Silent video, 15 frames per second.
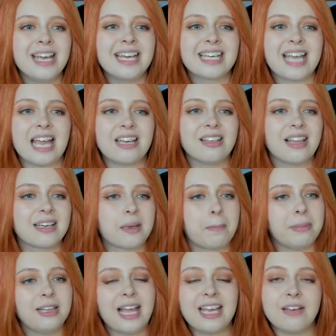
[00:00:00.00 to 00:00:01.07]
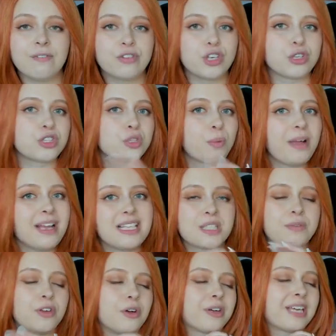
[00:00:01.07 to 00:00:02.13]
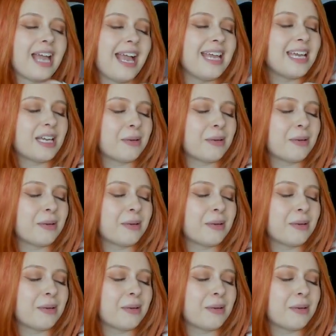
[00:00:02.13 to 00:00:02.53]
get you like a plate for your sweets, for your cake